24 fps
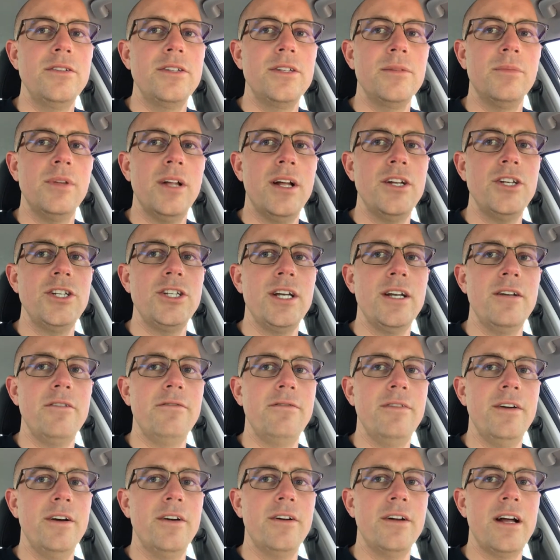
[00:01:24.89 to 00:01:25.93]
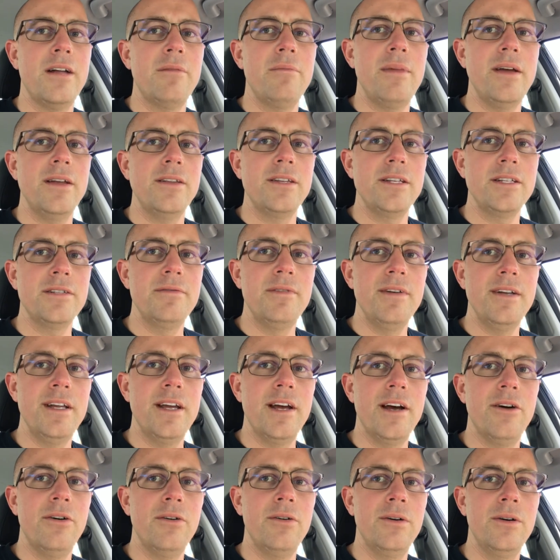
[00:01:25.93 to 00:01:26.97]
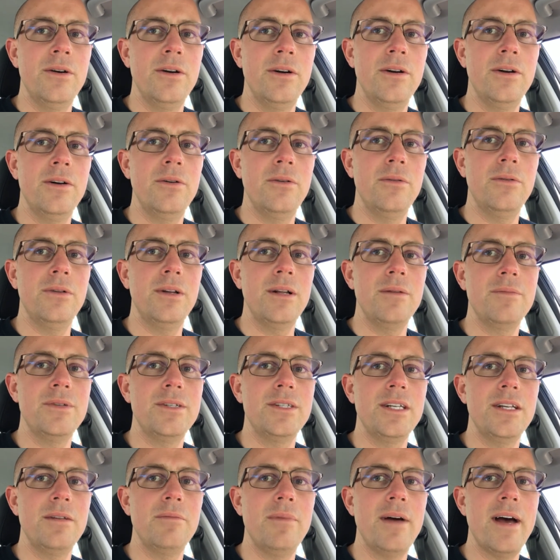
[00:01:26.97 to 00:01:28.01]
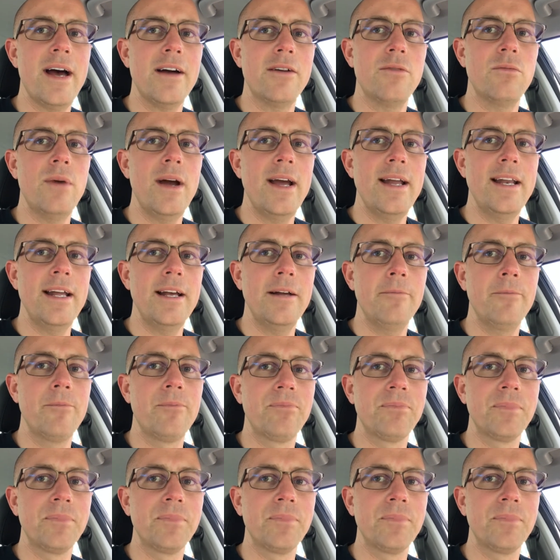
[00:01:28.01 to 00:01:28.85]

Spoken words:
some lunch and figured I'd make this video while I'm sit back waiting.